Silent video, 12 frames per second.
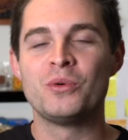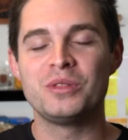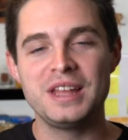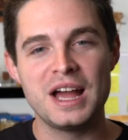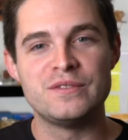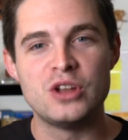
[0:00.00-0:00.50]

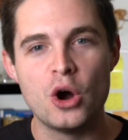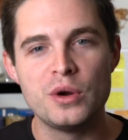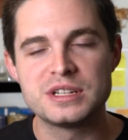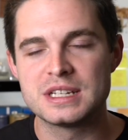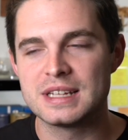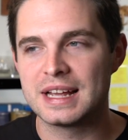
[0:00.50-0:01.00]
One thing I've
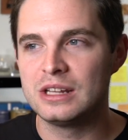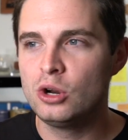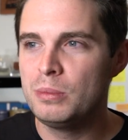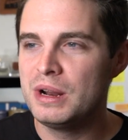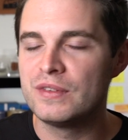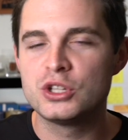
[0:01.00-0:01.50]
noticed is like a
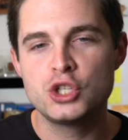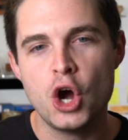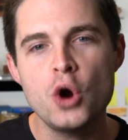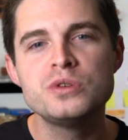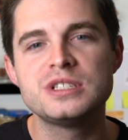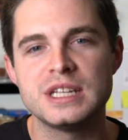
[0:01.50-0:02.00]
little bit of a
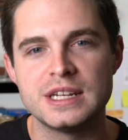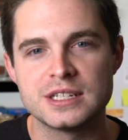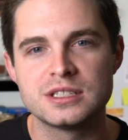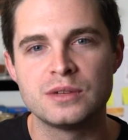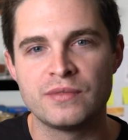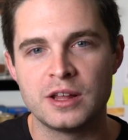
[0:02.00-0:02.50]

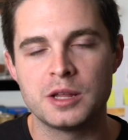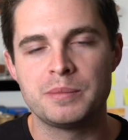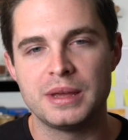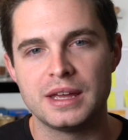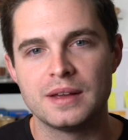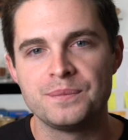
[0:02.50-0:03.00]
toastiness
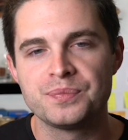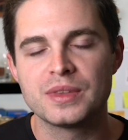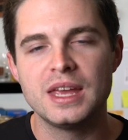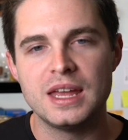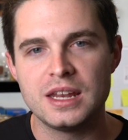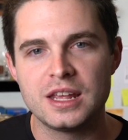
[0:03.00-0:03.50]
developing
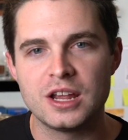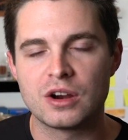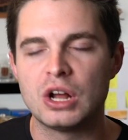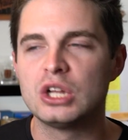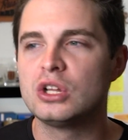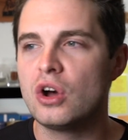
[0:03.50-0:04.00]
in
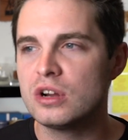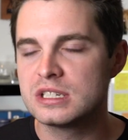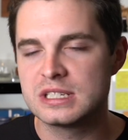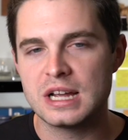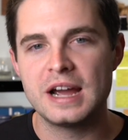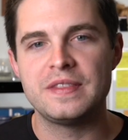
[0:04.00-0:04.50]
here
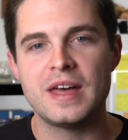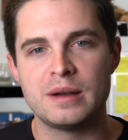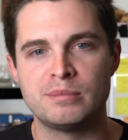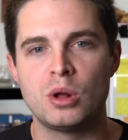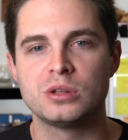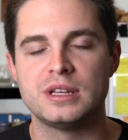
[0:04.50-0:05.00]
alongside
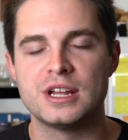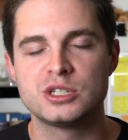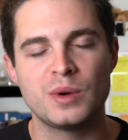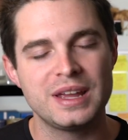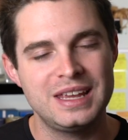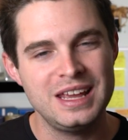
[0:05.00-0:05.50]
that maltiness.
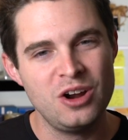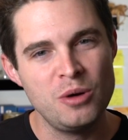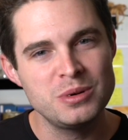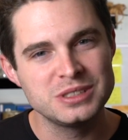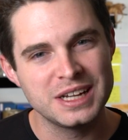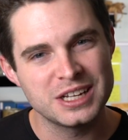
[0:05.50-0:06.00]
So I get
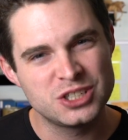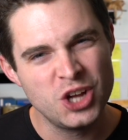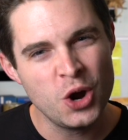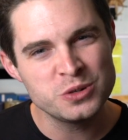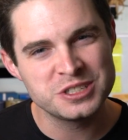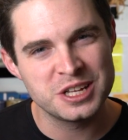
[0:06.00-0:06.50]
almost like a
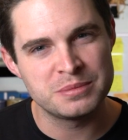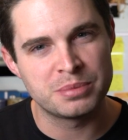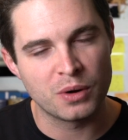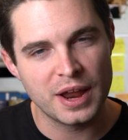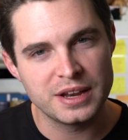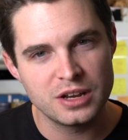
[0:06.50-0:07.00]
toasted
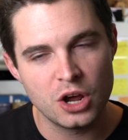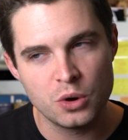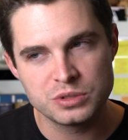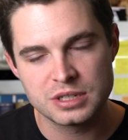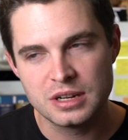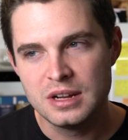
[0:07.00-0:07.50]
bread
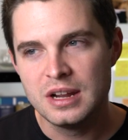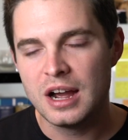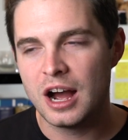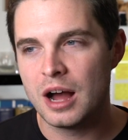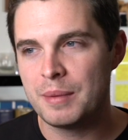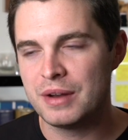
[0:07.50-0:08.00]
note.
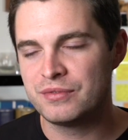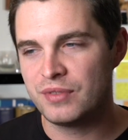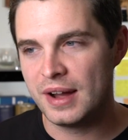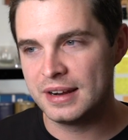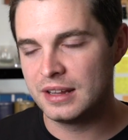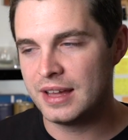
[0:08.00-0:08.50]
And
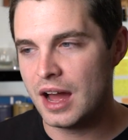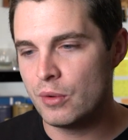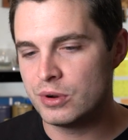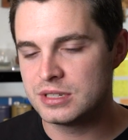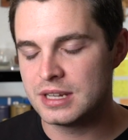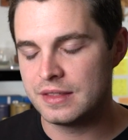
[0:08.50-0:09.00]
finally, I
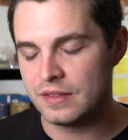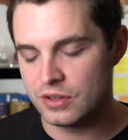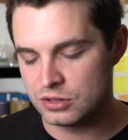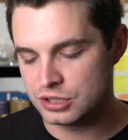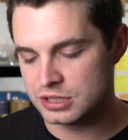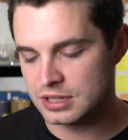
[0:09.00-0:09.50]
would say that
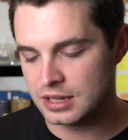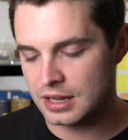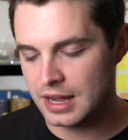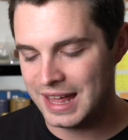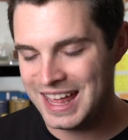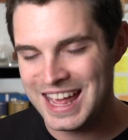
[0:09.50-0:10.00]
there's just
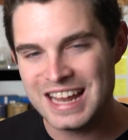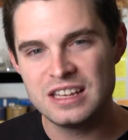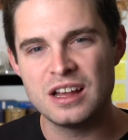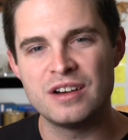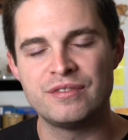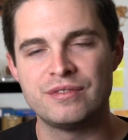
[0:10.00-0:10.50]
a
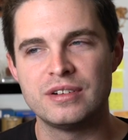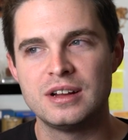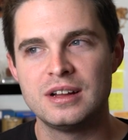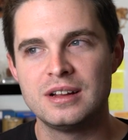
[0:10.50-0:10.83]
hint of